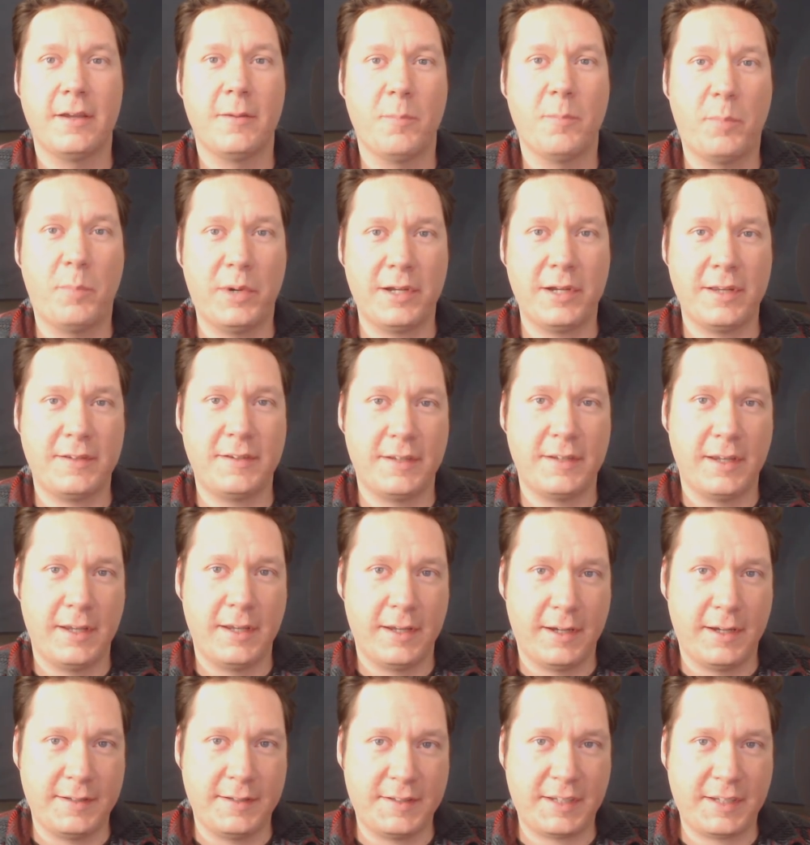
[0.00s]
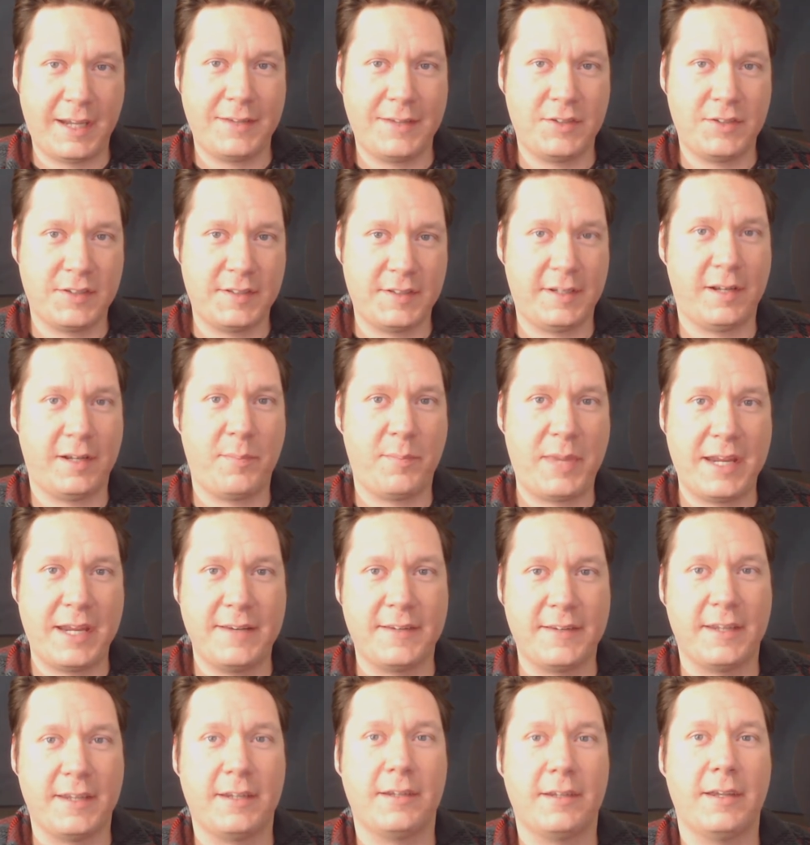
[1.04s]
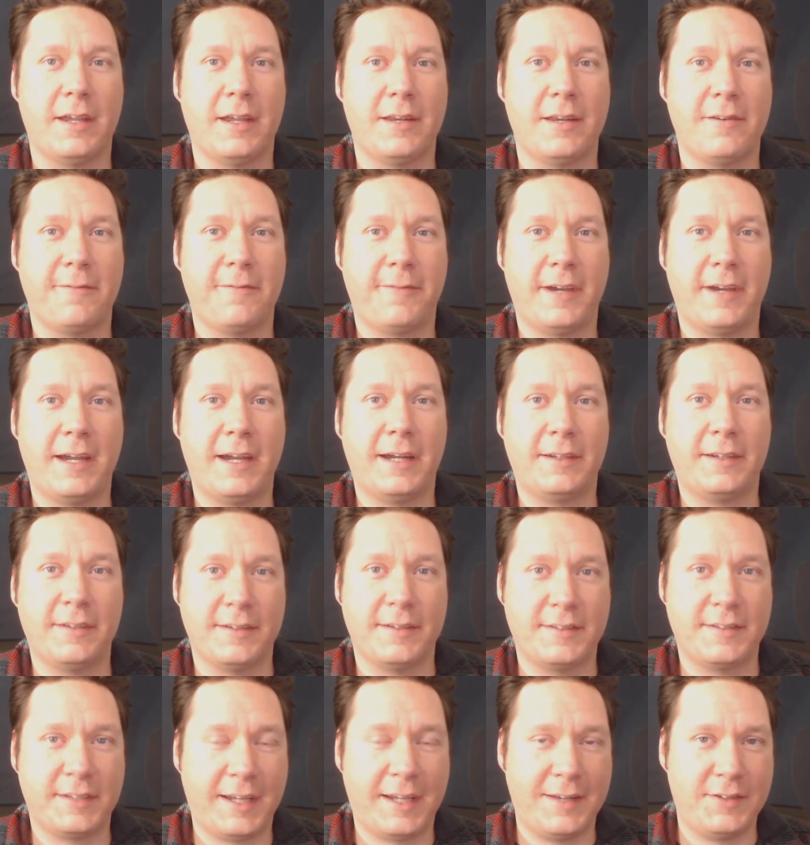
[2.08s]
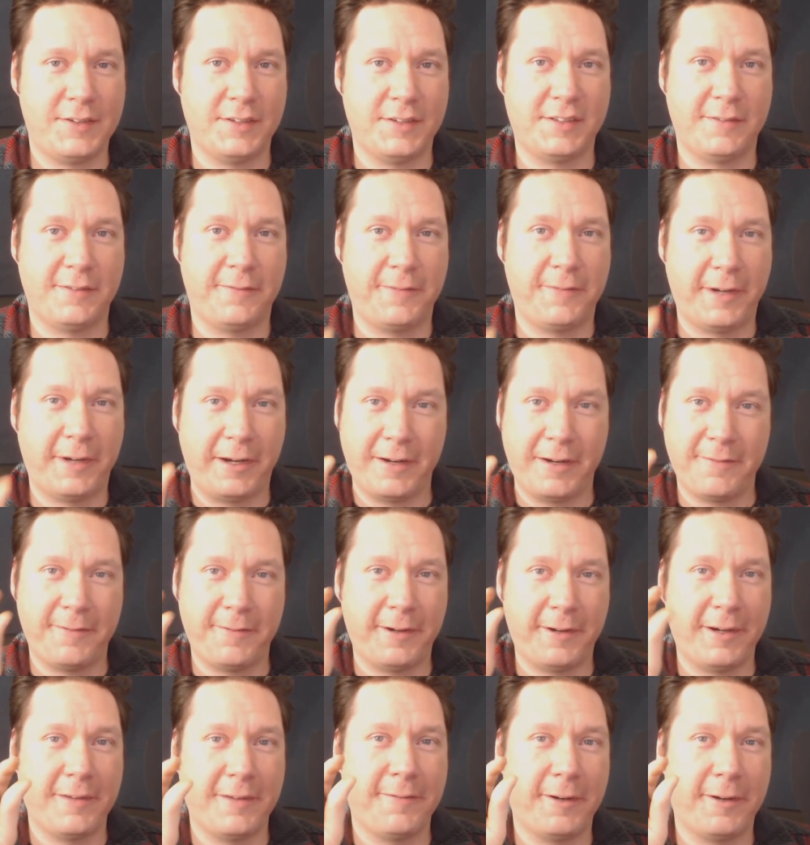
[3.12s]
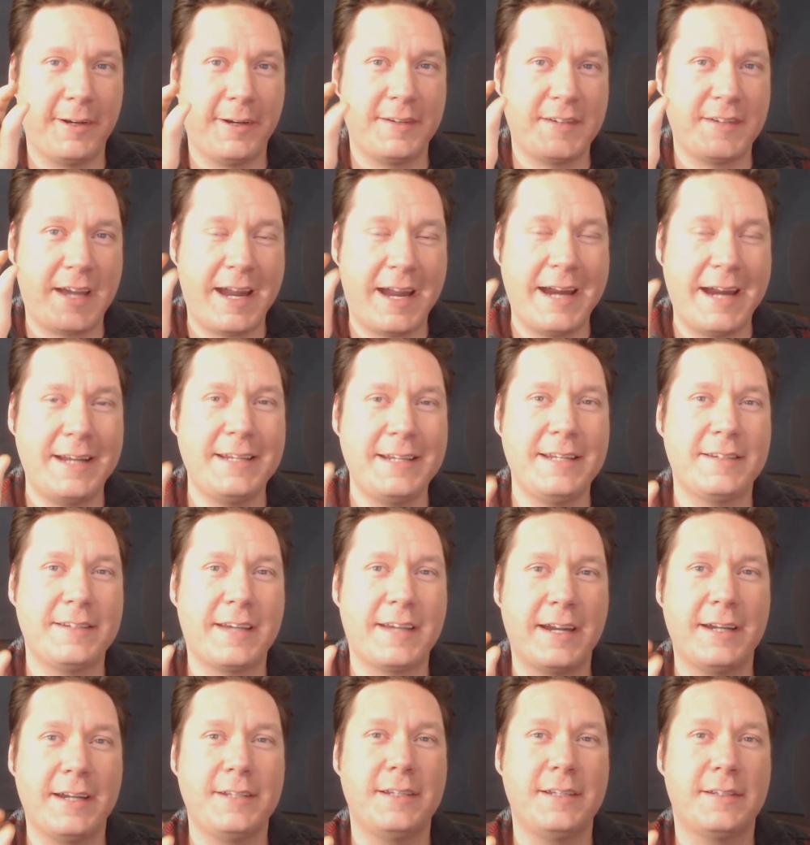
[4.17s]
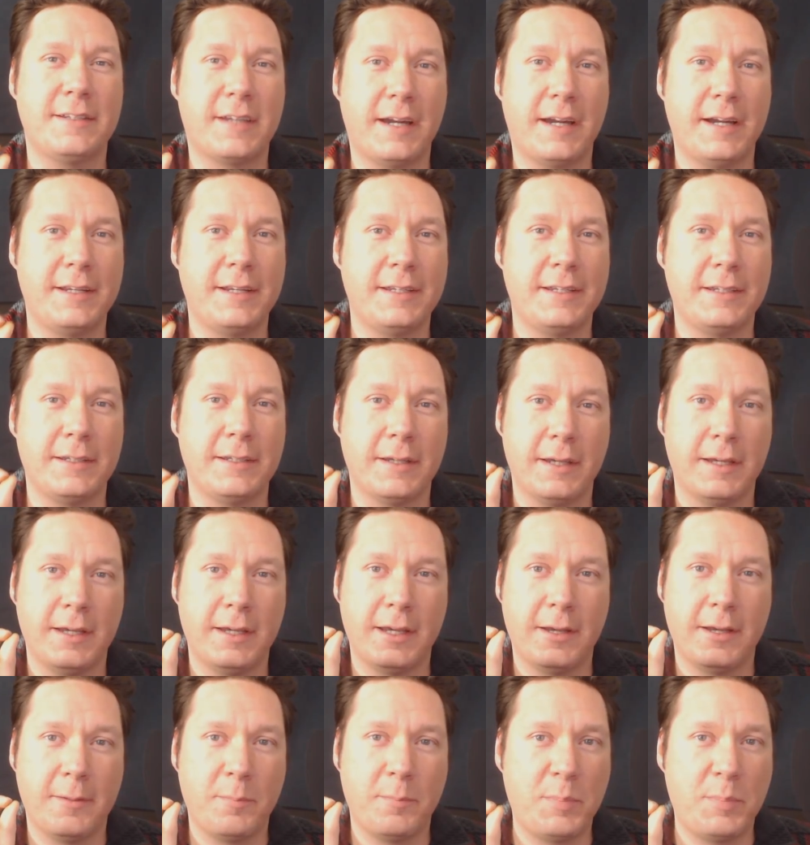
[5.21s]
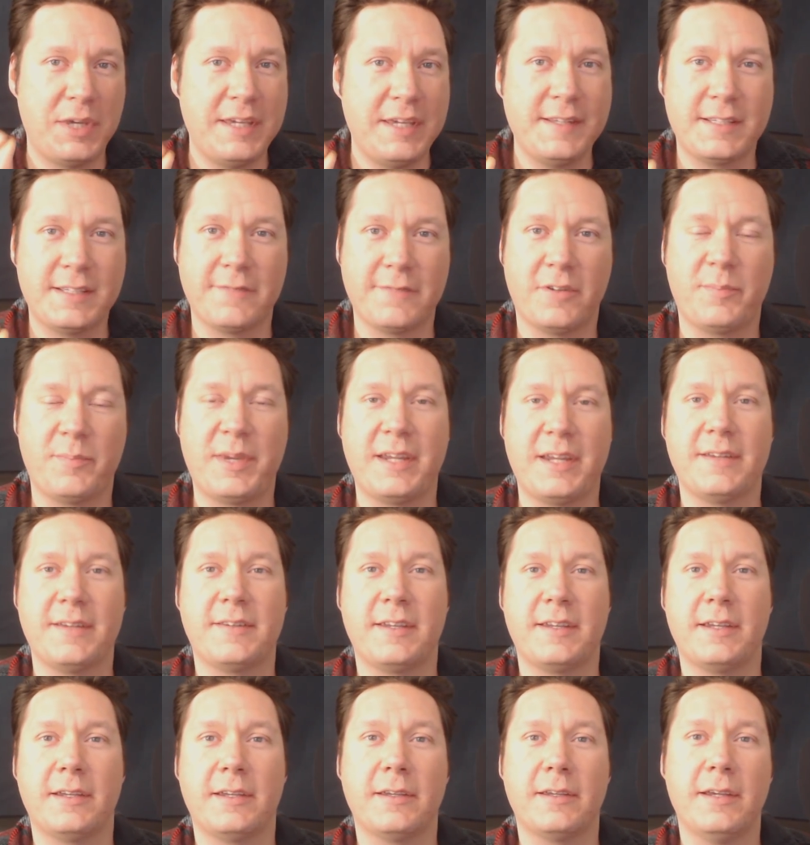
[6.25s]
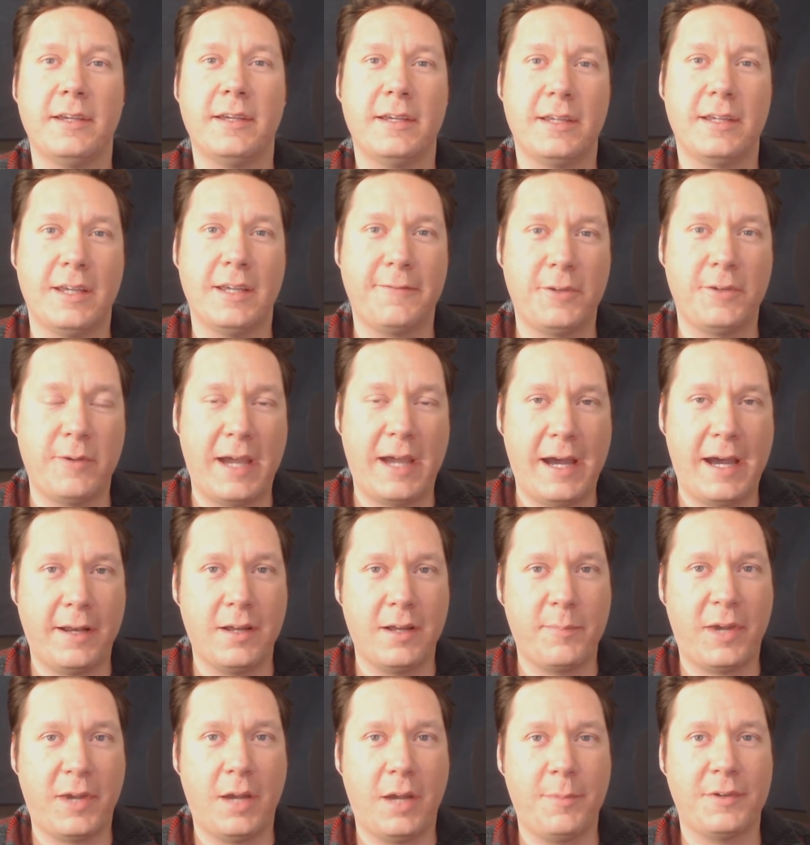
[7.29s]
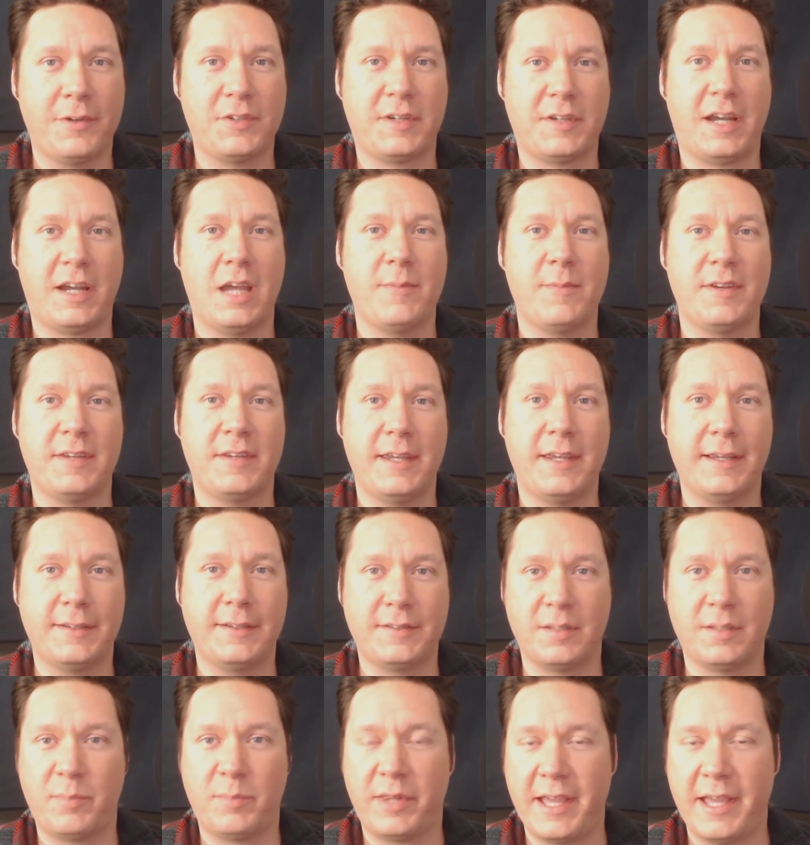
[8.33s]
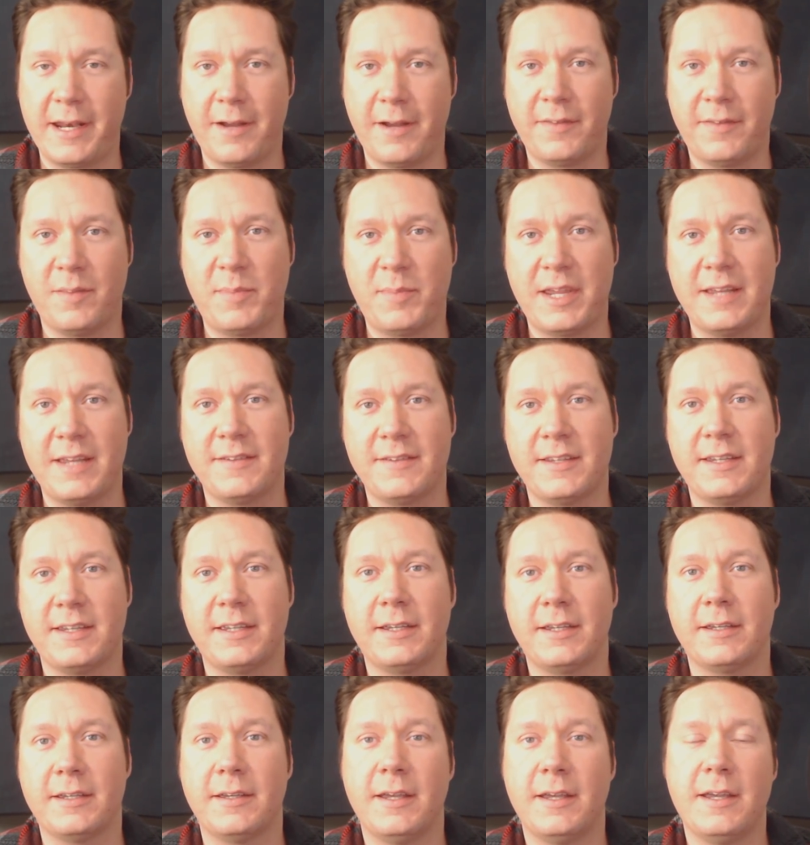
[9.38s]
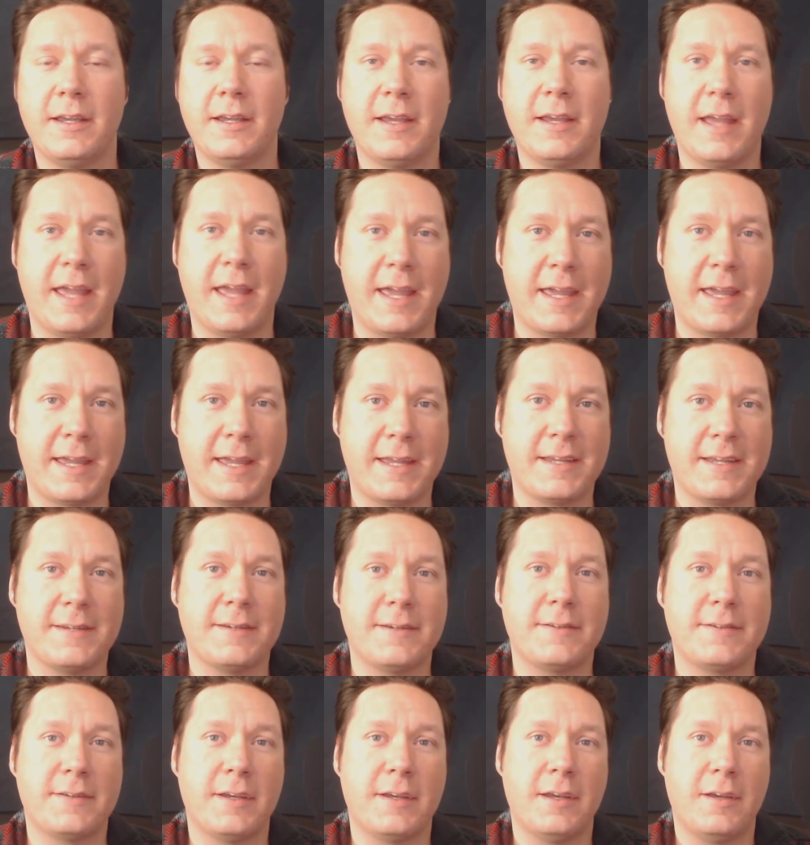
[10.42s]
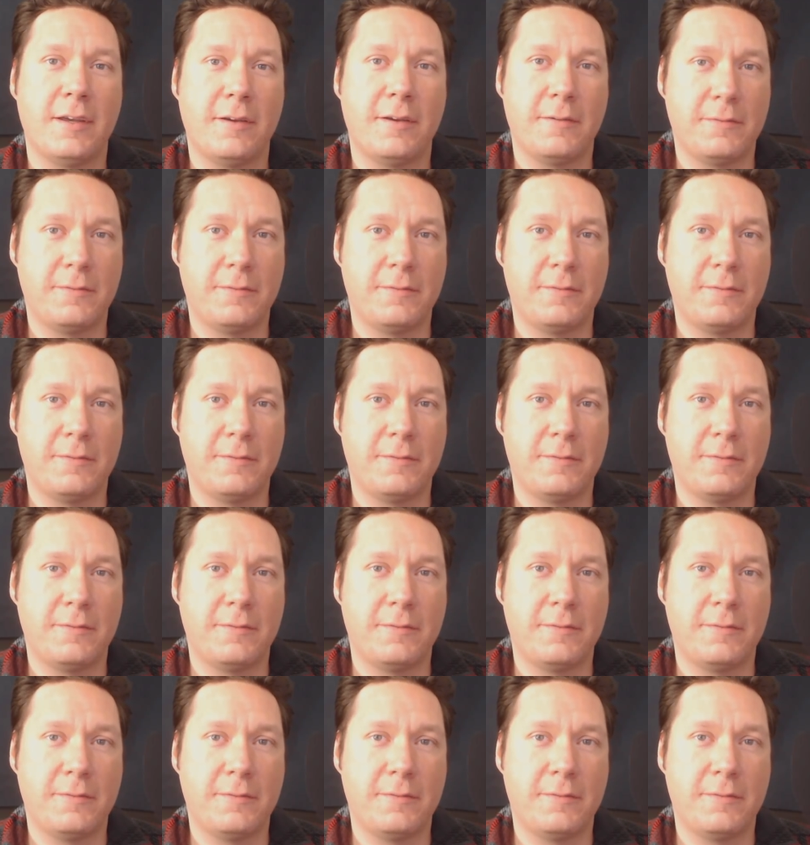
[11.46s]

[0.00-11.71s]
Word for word: But a sketch is not a painting, and in fact, a sketch is a very, very, very tiny, tiny, tiny piece of a painting if you add up how much time it takes to plan out the painting and